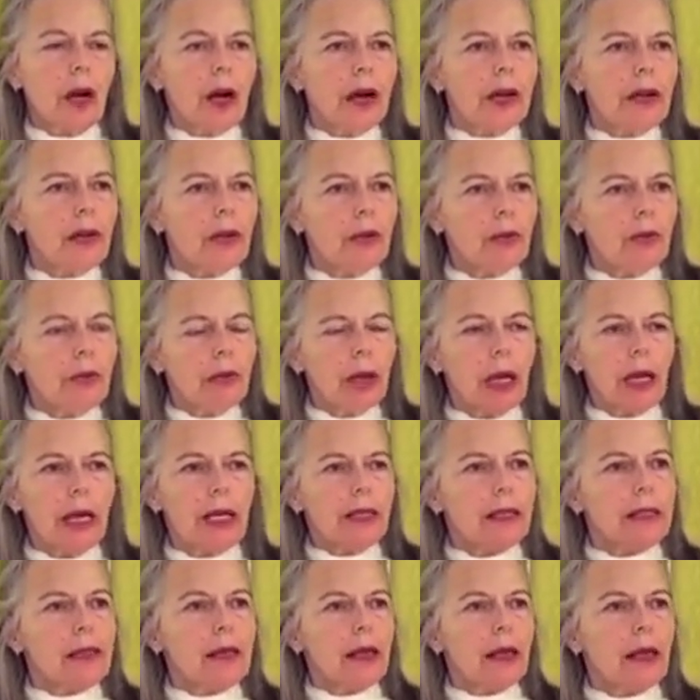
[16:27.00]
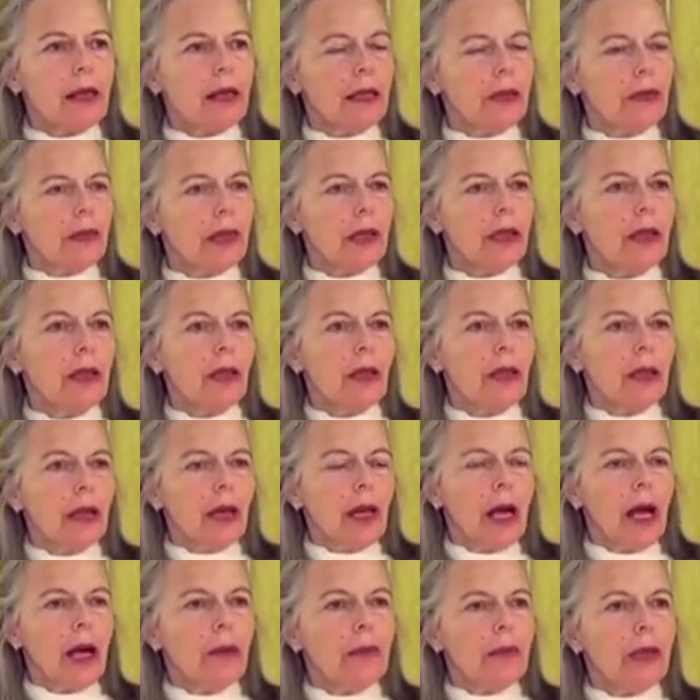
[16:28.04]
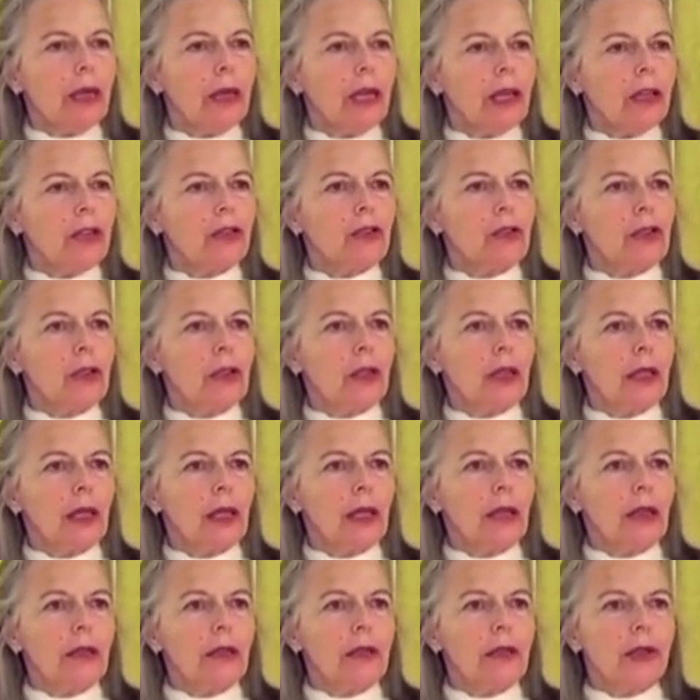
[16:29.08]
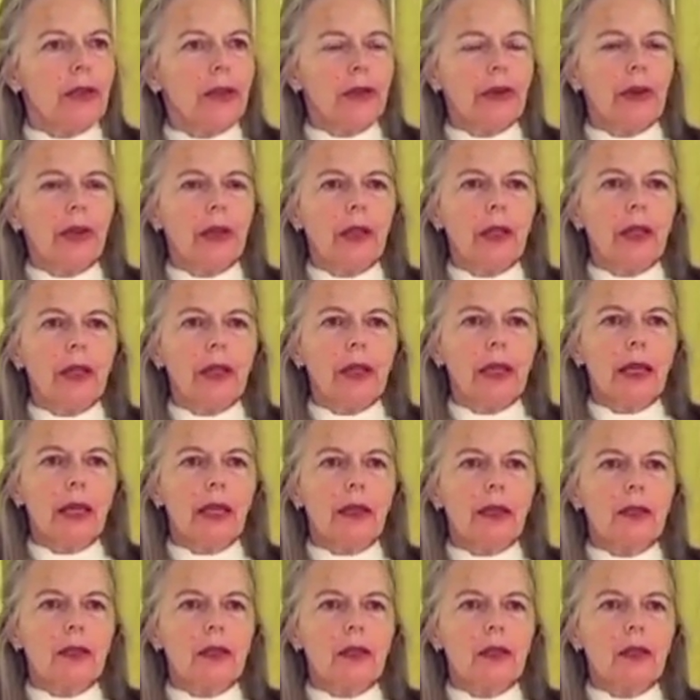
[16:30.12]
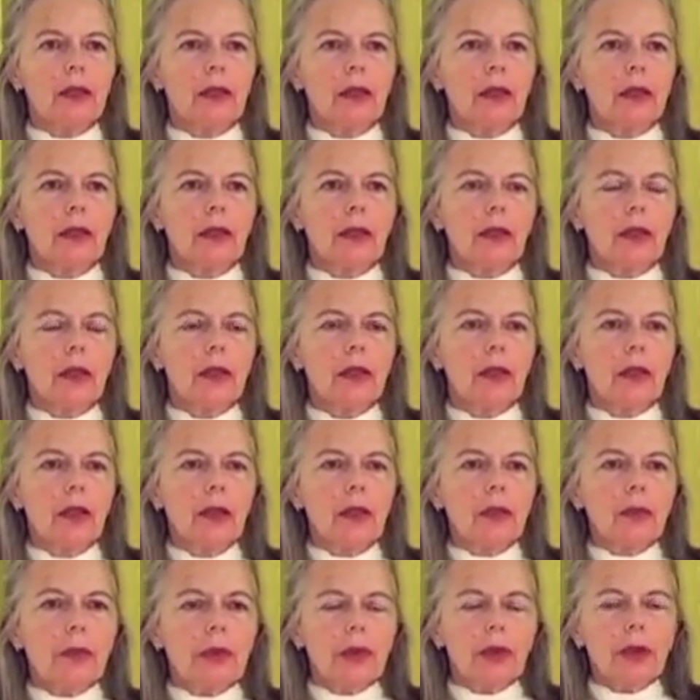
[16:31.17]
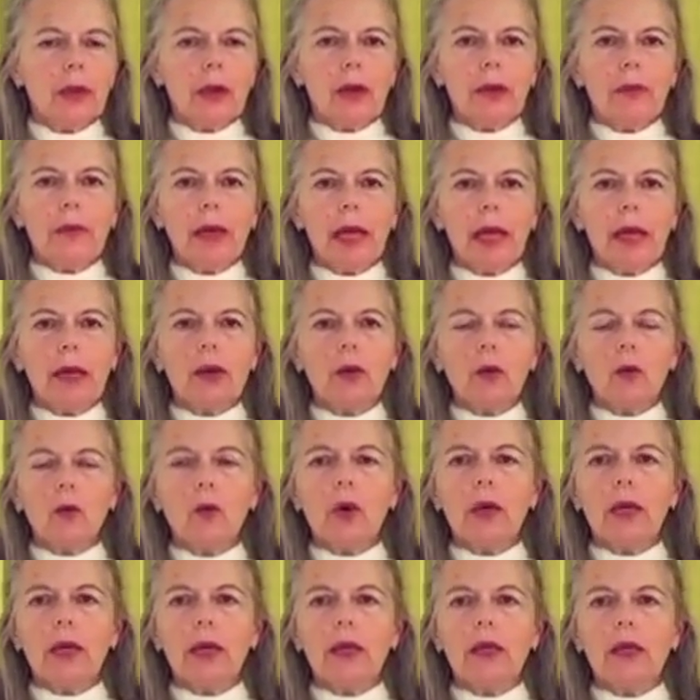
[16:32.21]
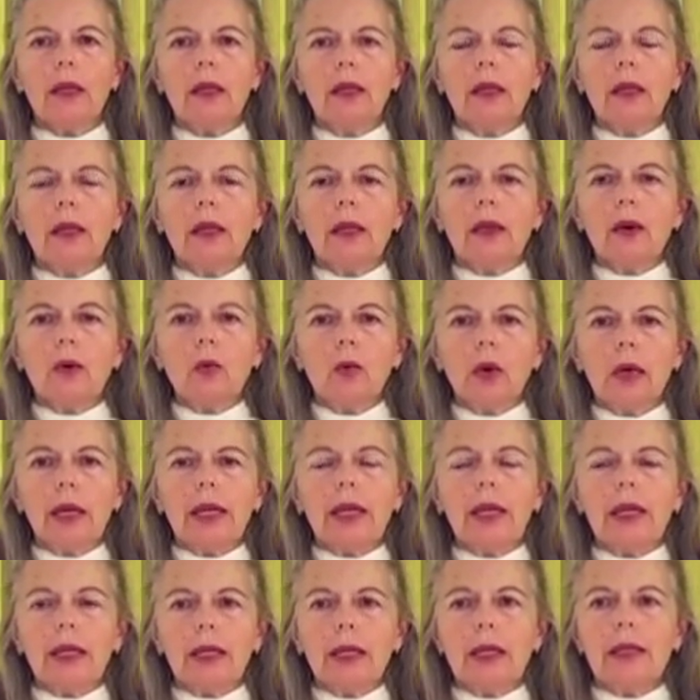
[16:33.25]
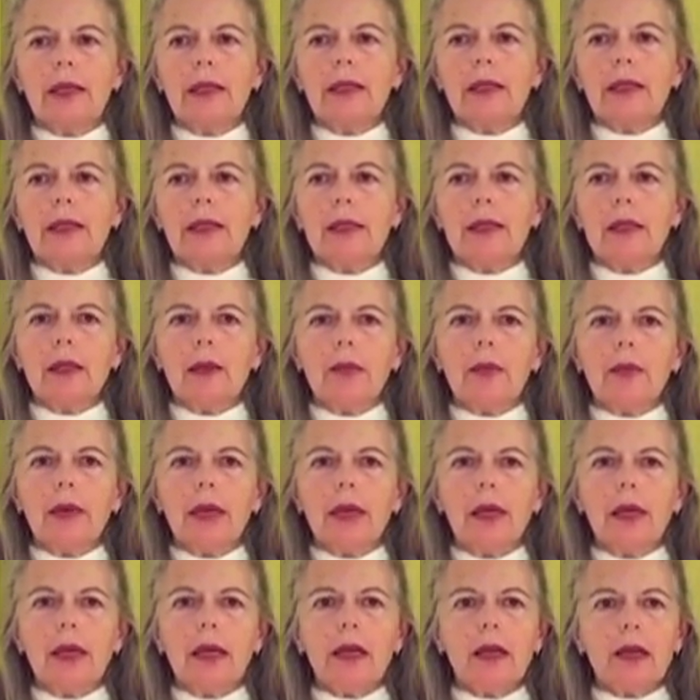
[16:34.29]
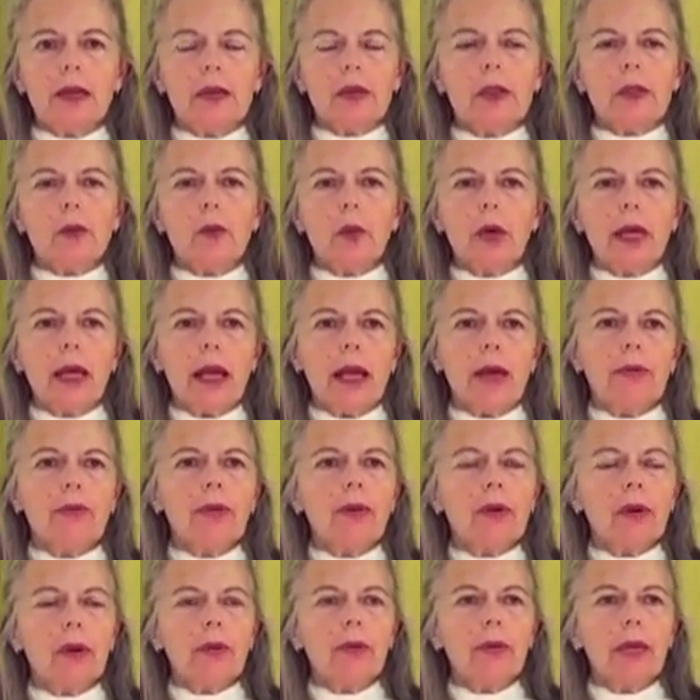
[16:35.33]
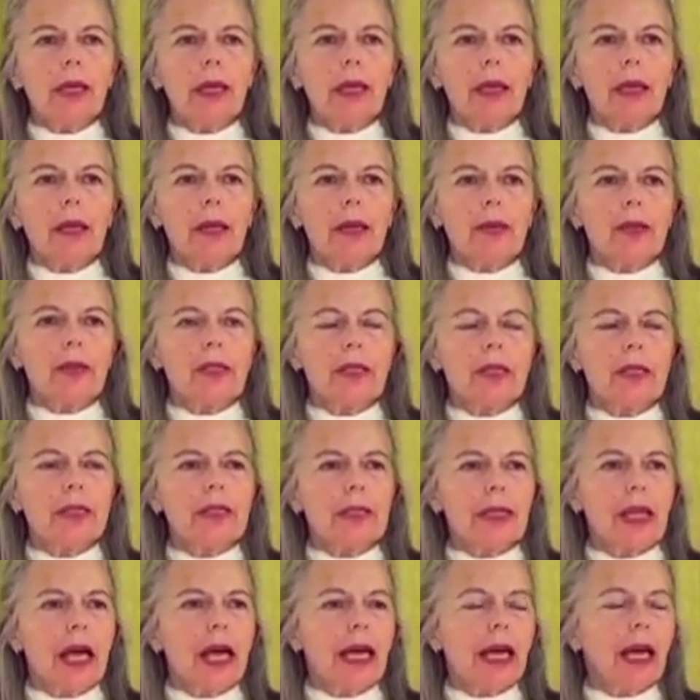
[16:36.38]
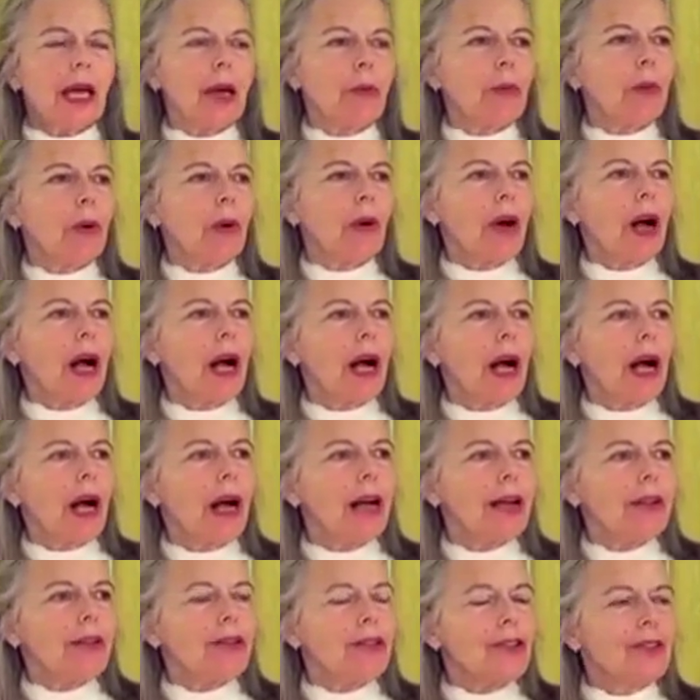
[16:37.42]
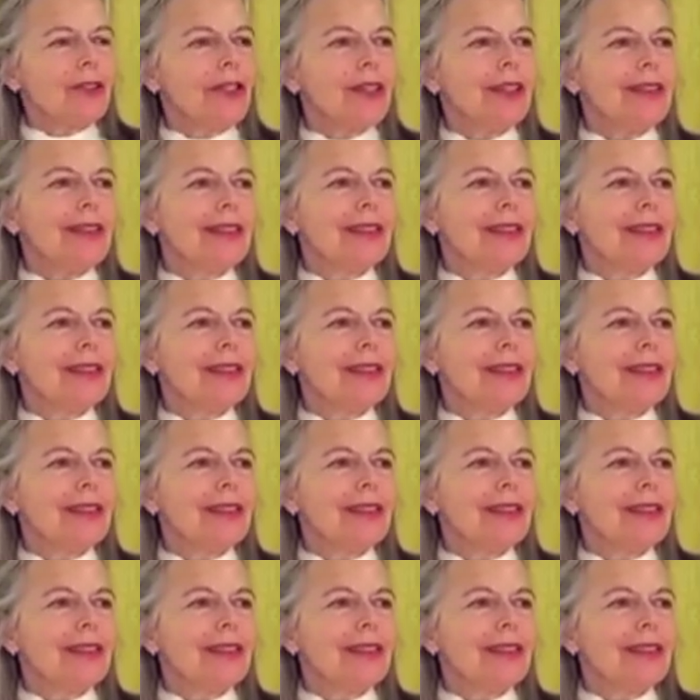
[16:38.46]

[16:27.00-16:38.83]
our own body's kind of a combination of the internal and the external. But no matter what it is that appears, whatever appears is like a mirage.